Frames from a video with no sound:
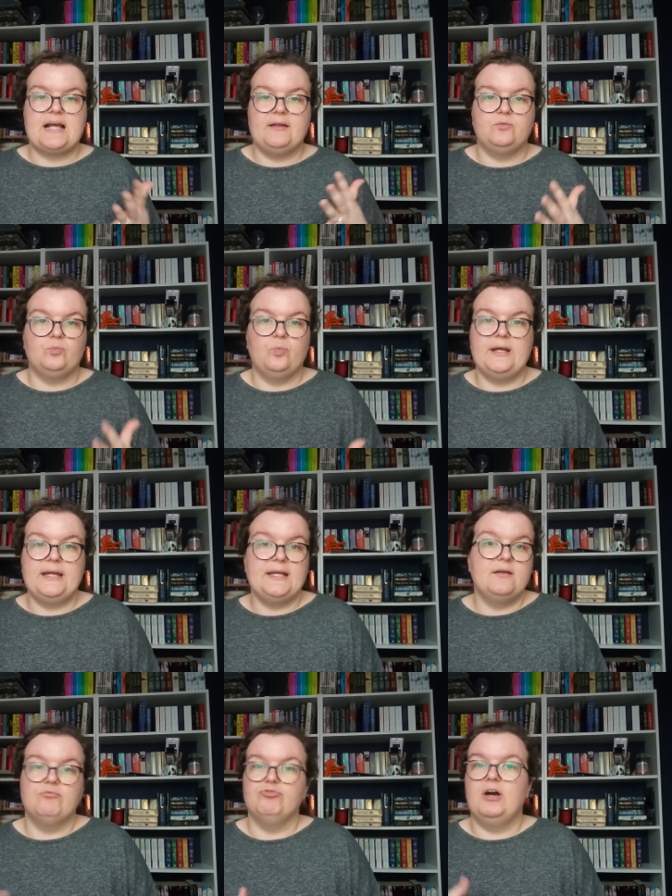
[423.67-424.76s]
and
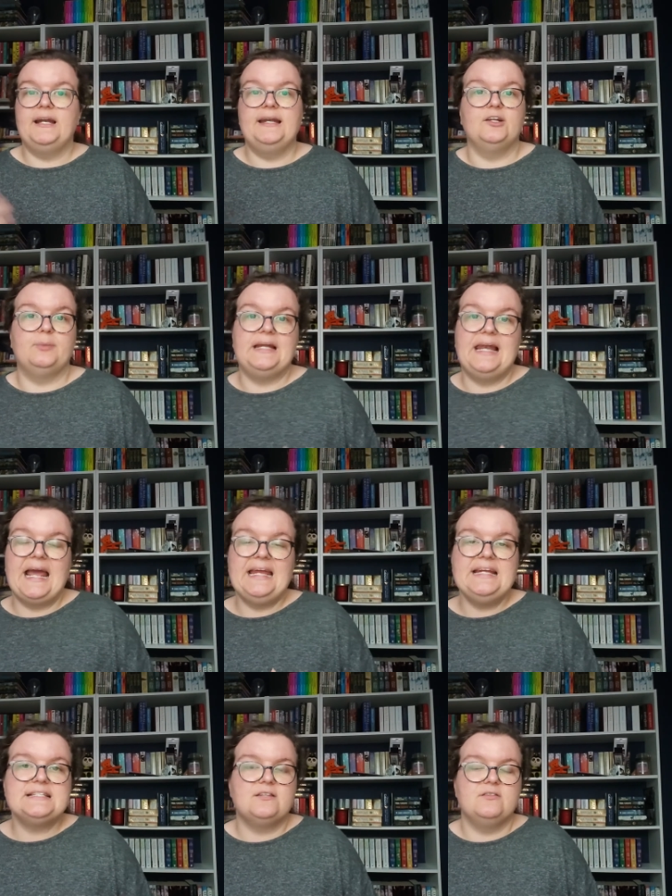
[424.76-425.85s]
we run a little bit
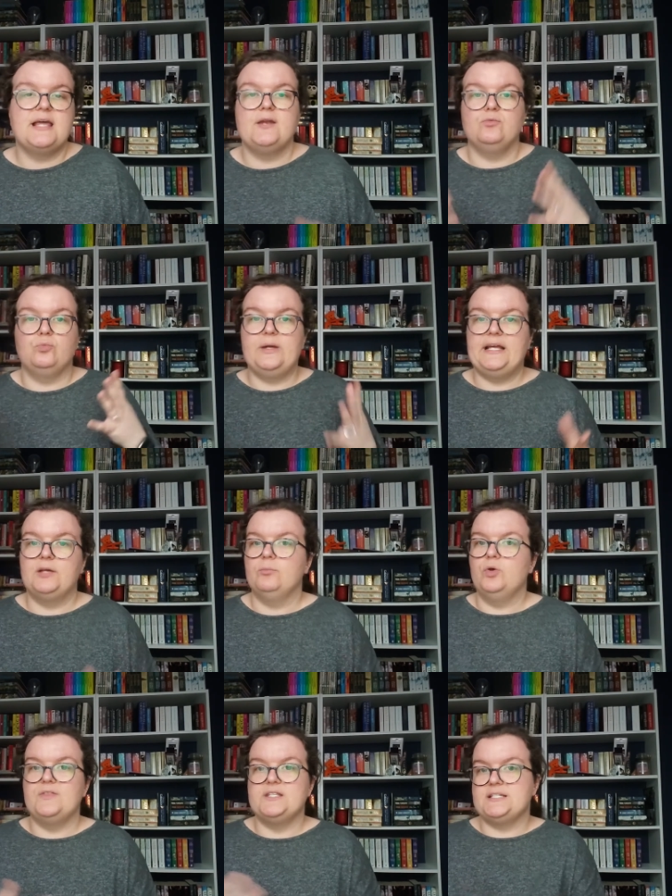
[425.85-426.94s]
late, then we can
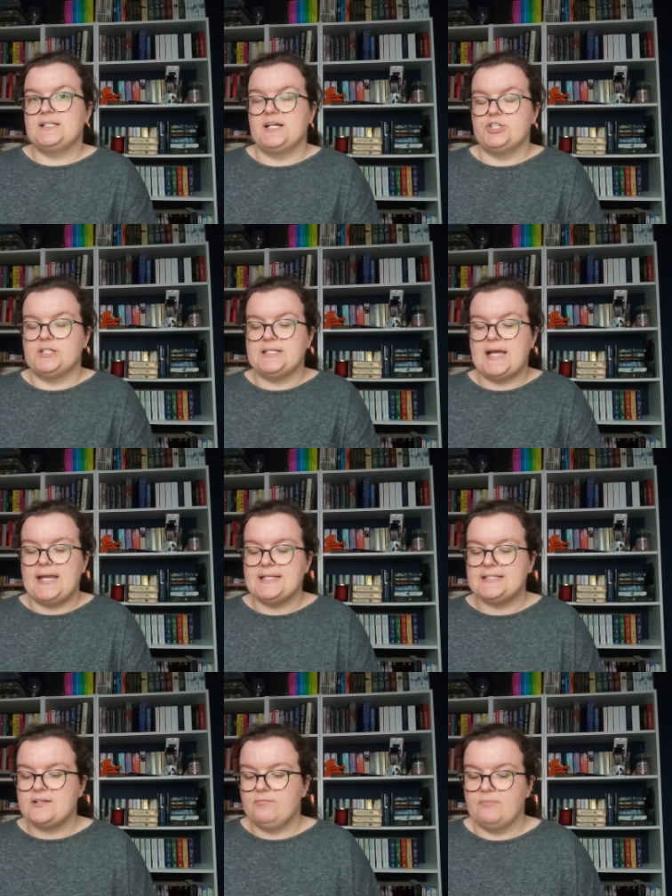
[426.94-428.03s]
move the discussion
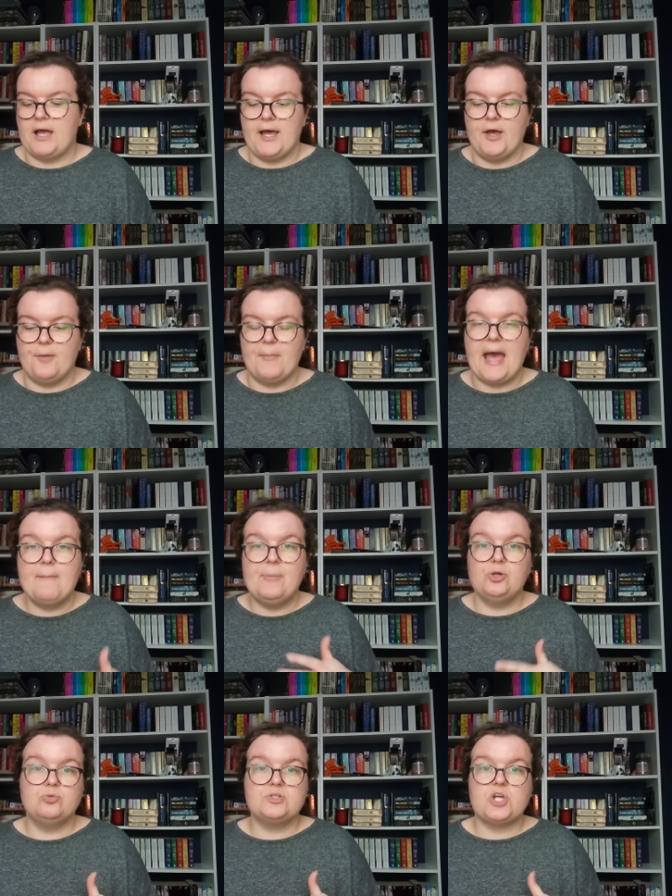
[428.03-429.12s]
date. Um,
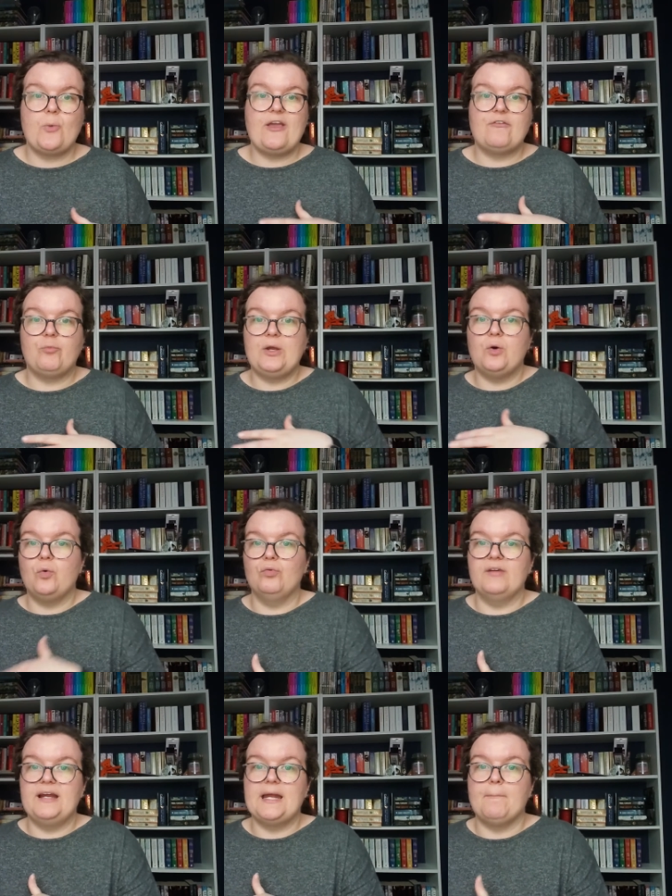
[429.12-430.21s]
but also if we all
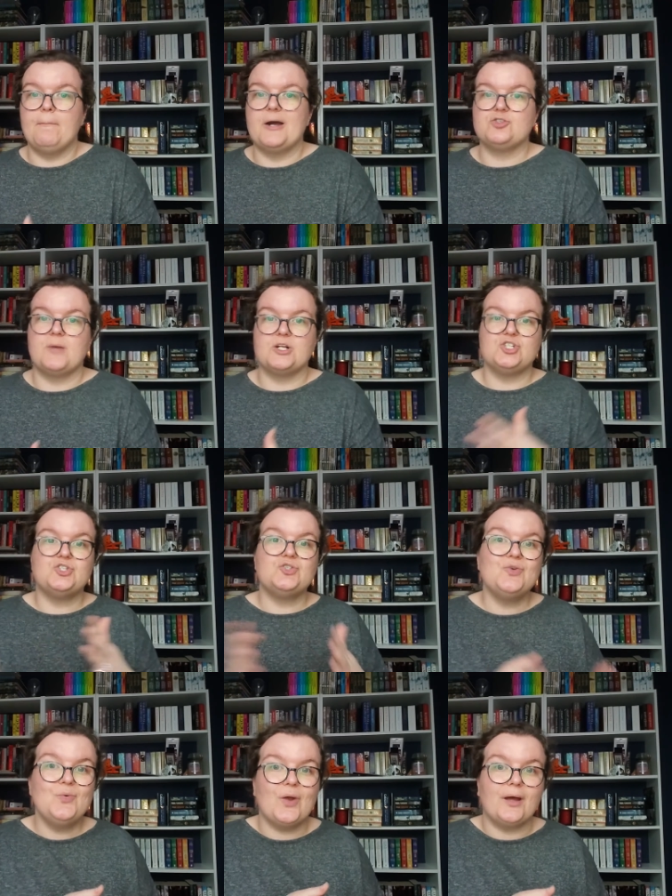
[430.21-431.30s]
read it much, much
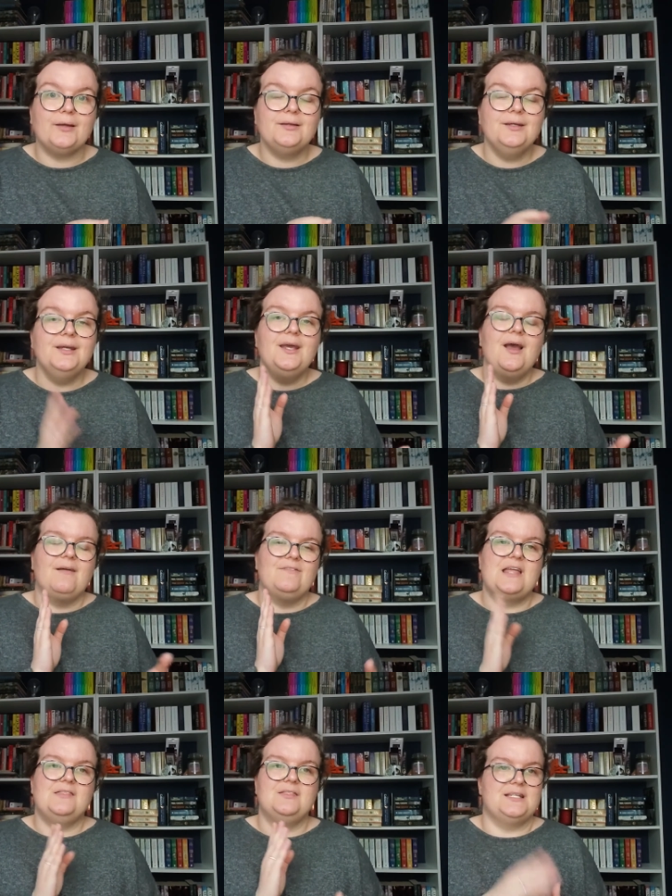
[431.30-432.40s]
sooner
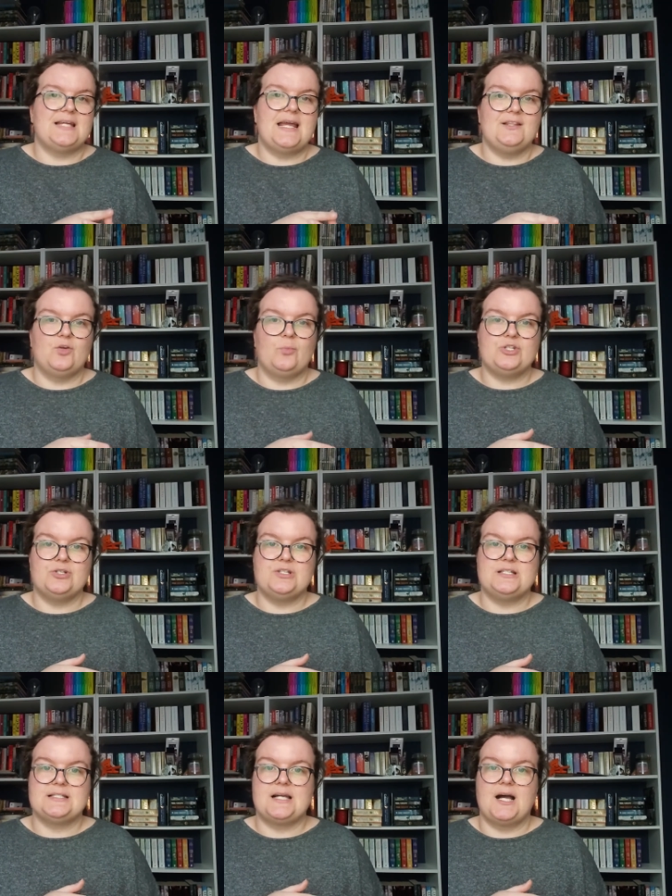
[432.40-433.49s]
than the date that we're due to
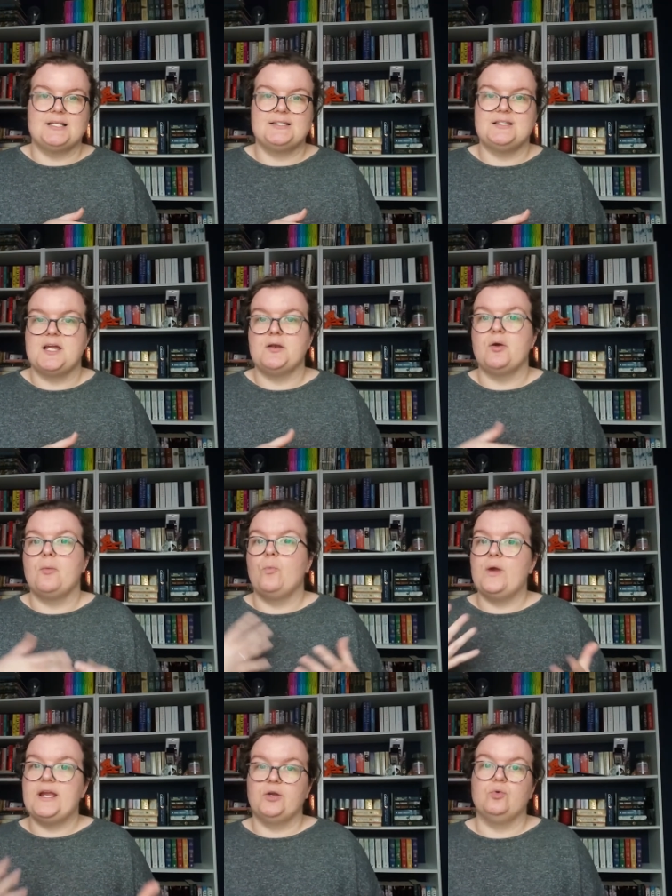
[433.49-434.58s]
discuss, then
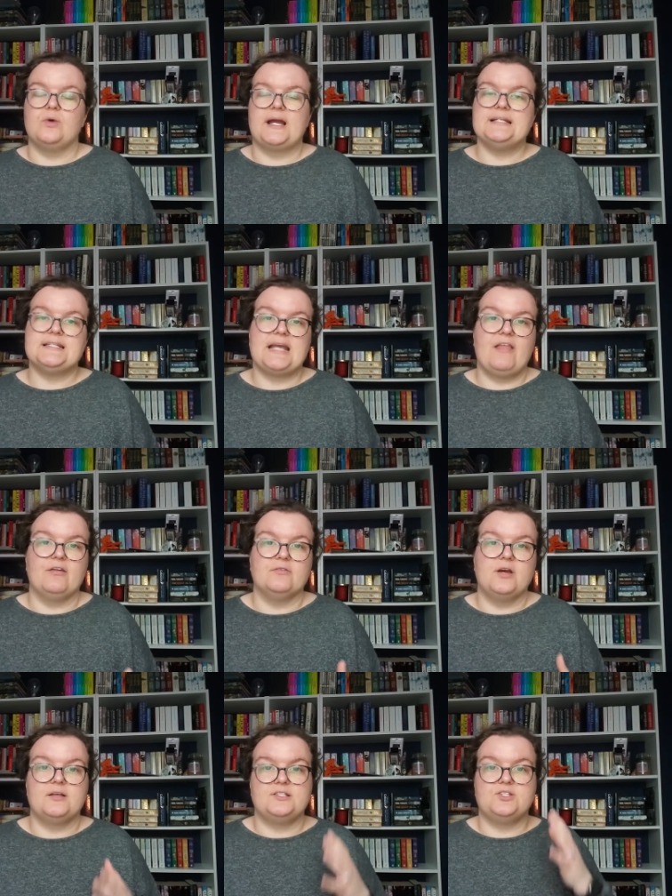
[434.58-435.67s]
we can all get
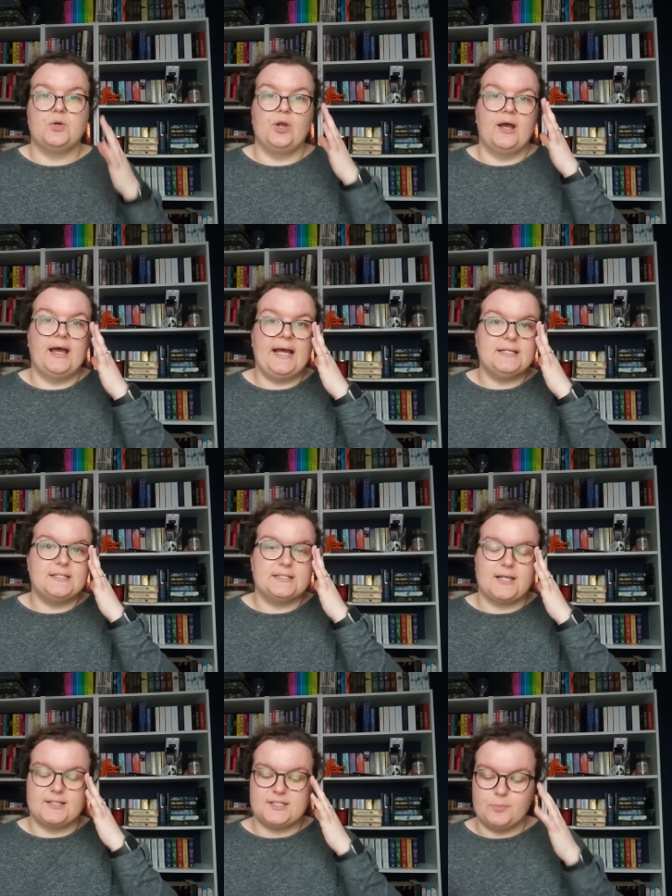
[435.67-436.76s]
together sooner and
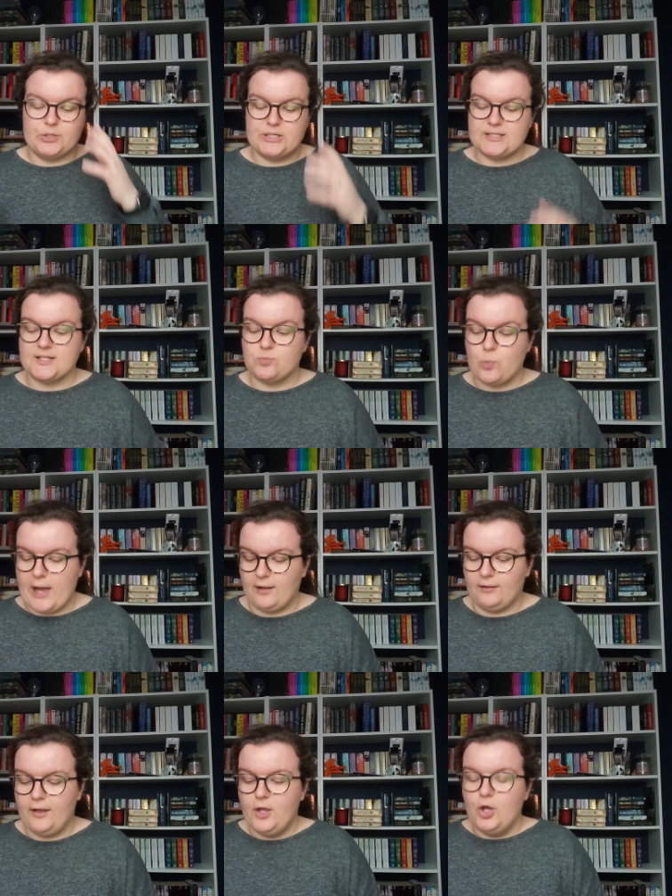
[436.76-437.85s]
discuss the books as well.